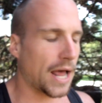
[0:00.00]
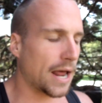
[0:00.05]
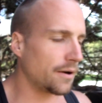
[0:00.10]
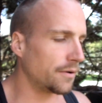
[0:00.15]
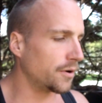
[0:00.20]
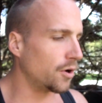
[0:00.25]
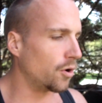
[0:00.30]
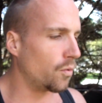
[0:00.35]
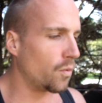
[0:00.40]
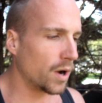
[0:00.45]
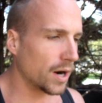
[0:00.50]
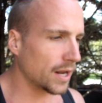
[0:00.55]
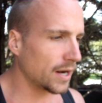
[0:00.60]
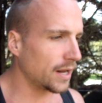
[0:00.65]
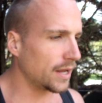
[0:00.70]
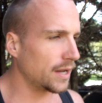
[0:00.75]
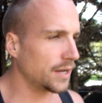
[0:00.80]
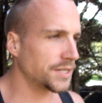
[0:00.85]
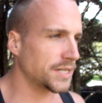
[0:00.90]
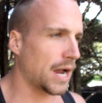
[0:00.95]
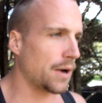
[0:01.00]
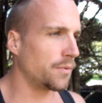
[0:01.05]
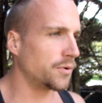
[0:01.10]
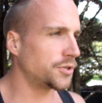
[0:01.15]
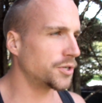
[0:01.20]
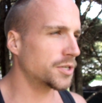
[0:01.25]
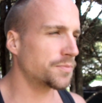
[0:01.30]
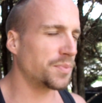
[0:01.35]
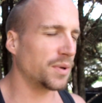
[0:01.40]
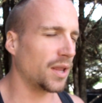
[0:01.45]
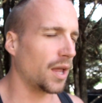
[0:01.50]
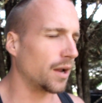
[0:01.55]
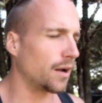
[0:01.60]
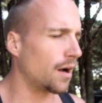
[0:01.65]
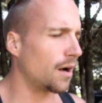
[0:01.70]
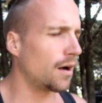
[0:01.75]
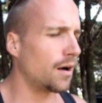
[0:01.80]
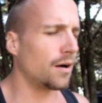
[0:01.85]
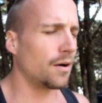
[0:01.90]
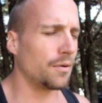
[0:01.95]
I don't know what it is. I would just be like,
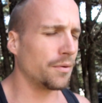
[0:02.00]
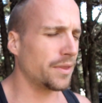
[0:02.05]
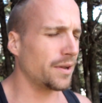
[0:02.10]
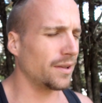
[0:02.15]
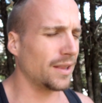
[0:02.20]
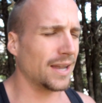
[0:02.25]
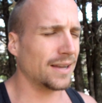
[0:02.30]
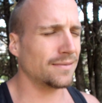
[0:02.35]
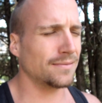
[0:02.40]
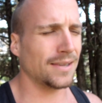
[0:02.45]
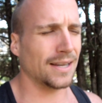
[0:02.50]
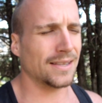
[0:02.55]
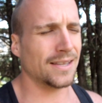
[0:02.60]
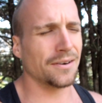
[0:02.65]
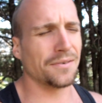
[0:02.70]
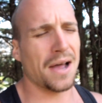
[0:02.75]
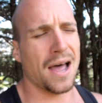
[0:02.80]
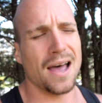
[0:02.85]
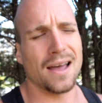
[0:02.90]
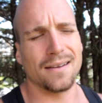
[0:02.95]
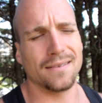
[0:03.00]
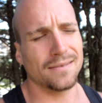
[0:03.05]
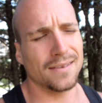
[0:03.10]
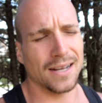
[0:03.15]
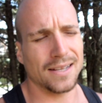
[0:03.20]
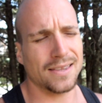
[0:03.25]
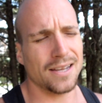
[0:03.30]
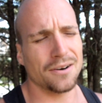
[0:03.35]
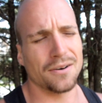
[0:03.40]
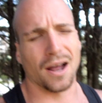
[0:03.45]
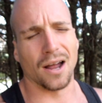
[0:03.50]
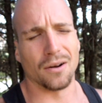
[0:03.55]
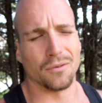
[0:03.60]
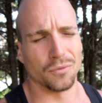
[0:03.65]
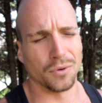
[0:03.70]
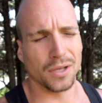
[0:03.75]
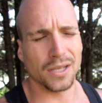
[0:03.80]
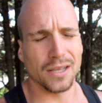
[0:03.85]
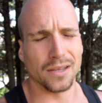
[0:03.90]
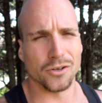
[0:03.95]
oh, they're they're not
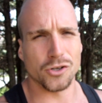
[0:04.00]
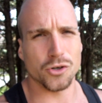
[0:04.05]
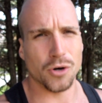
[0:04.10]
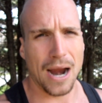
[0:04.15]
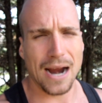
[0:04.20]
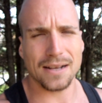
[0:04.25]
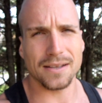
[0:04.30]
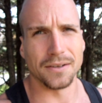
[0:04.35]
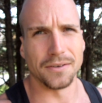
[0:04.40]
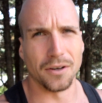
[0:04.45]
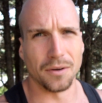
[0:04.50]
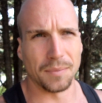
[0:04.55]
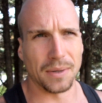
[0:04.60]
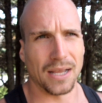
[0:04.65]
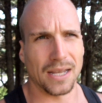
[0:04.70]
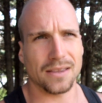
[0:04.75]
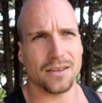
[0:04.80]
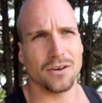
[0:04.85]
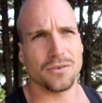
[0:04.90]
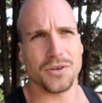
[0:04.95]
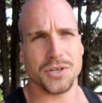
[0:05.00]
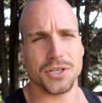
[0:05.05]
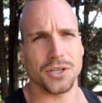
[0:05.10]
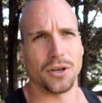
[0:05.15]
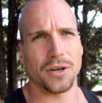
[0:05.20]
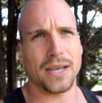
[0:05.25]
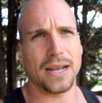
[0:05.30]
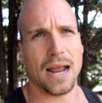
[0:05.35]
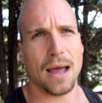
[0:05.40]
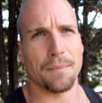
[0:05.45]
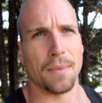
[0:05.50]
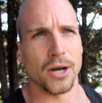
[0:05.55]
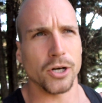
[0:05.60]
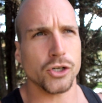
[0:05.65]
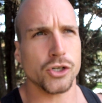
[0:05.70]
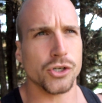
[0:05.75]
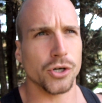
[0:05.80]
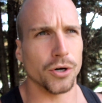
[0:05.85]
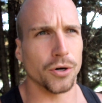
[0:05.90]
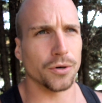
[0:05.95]
really attracted to me. Like they're just looking at my
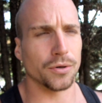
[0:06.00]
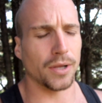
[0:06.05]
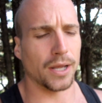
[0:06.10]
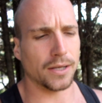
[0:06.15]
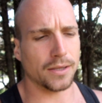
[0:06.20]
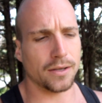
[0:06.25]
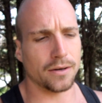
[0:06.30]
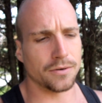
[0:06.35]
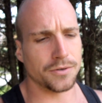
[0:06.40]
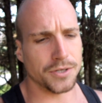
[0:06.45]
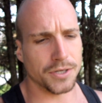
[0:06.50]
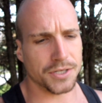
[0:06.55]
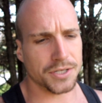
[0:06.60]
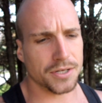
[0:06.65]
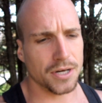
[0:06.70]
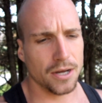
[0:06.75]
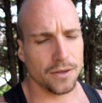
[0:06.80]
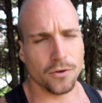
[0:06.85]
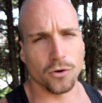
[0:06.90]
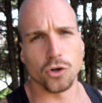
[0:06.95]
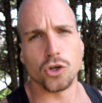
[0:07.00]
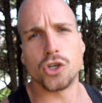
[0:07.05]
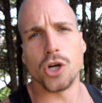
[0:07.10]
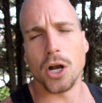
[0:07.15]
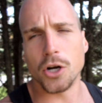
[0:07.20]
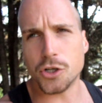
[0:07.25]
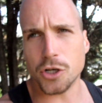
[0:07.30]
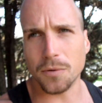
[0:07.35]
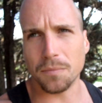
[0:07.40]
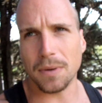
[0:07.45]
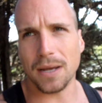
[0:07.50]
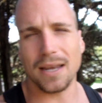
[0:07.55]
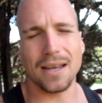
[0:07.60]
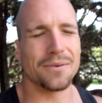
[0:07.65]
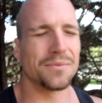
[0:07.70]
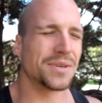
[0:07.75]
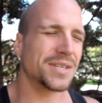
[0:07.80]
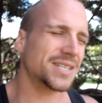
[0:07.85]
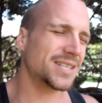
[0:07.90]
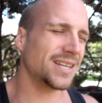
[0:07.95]
shirt. Like they're judging me. It
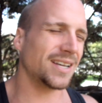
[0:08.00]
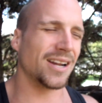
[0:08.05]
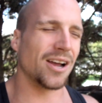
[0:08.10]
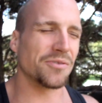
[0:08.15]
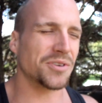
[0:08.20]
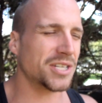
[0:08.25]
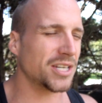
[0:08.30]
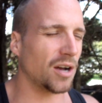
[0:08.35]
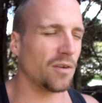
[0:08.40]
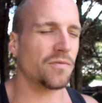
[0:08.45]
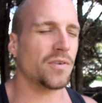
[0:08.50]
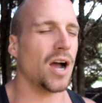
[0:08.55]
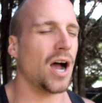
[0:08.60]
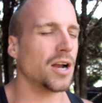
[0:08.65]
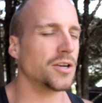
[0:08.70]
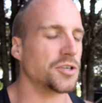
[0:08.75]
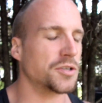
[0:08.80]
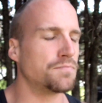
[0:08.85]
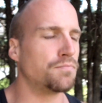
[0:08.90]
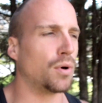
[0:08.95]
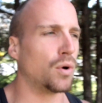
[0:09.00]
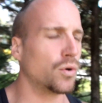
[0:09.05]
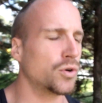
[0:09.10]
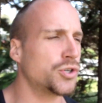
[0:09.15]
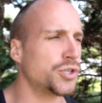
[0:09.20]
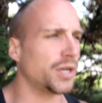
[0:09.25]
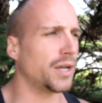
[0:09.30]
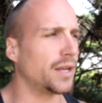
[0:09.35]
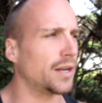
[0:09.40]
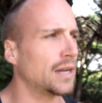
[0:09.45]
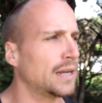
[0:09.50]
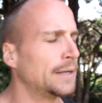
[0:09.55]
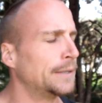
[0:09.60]
was, self-conscious bullshit.